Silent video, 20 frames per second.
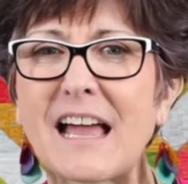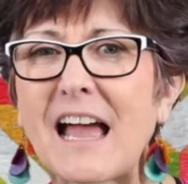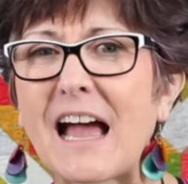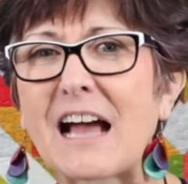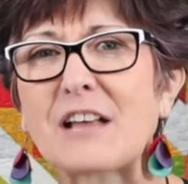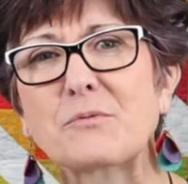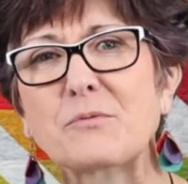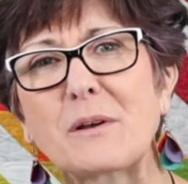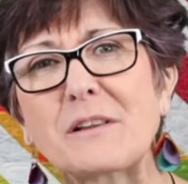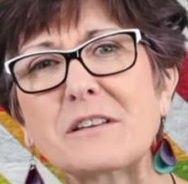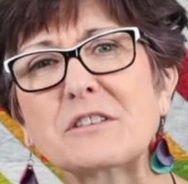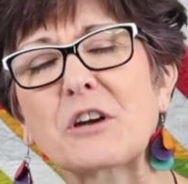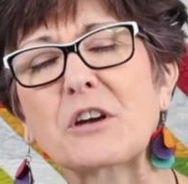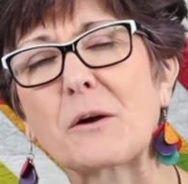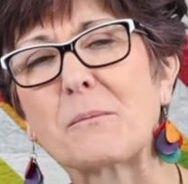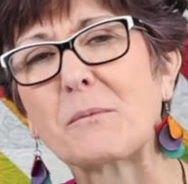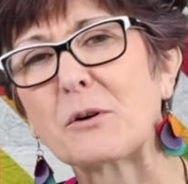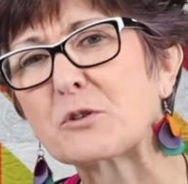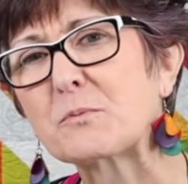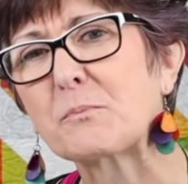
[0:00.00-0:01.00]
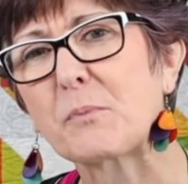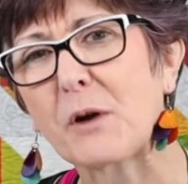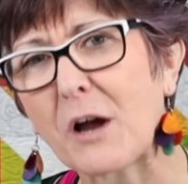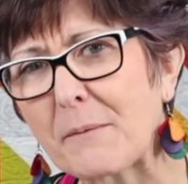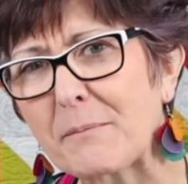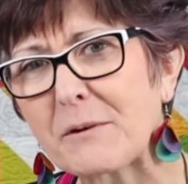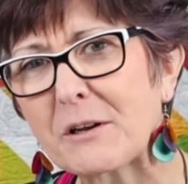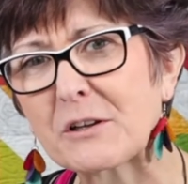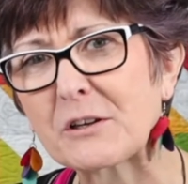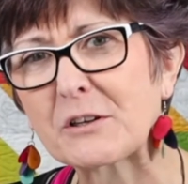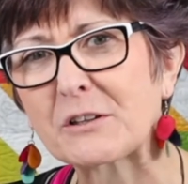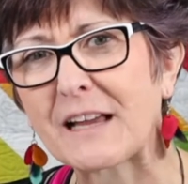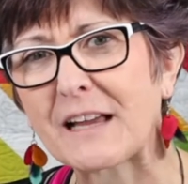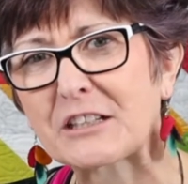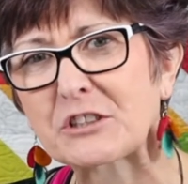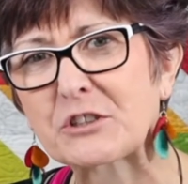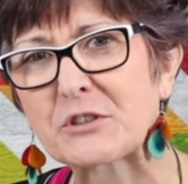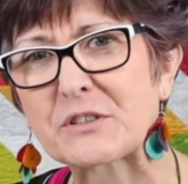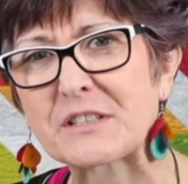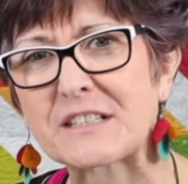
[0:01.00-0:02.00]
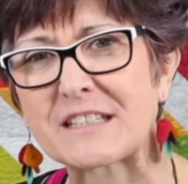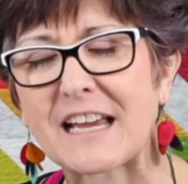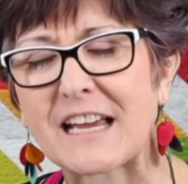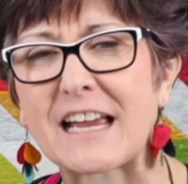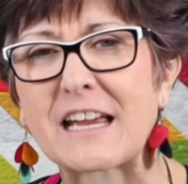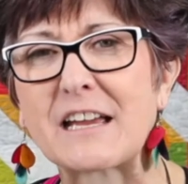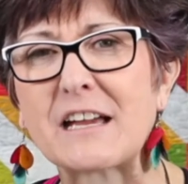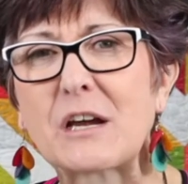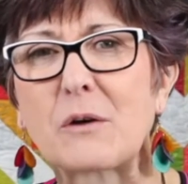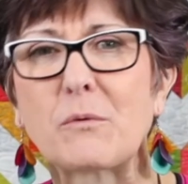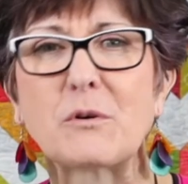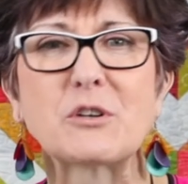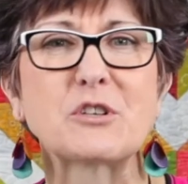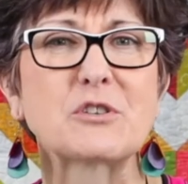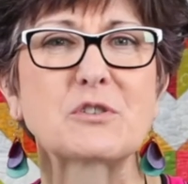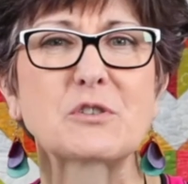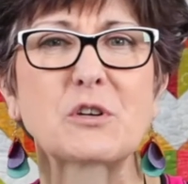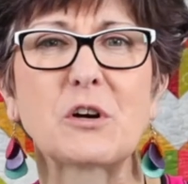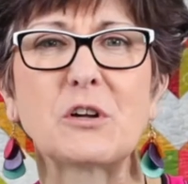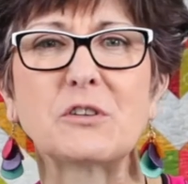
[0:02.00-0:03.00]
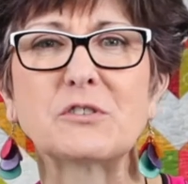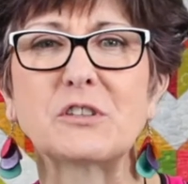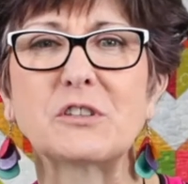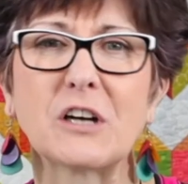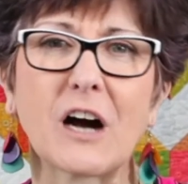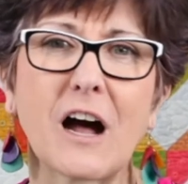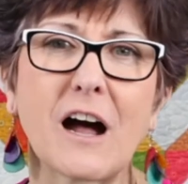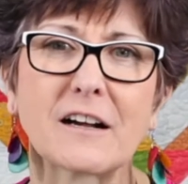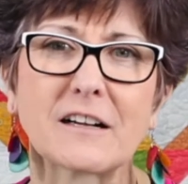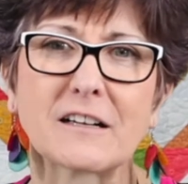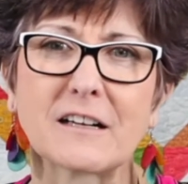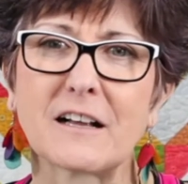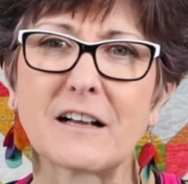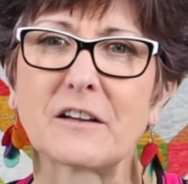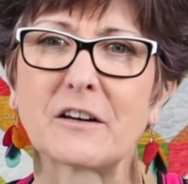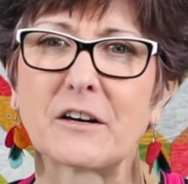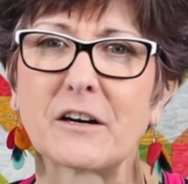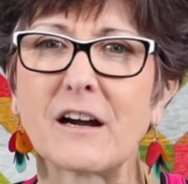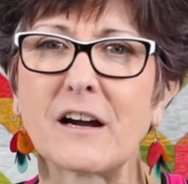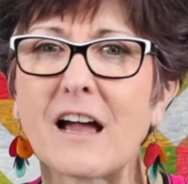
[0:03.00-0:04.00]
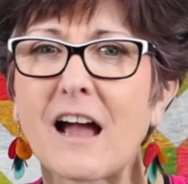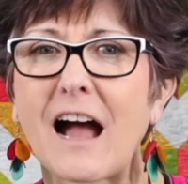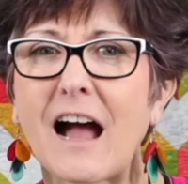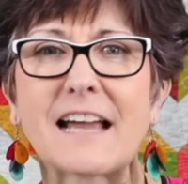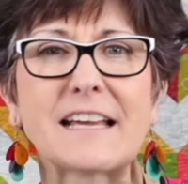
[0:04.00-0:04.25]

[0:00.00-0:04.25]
as well as our most popular lecture today, which is called Got Color. I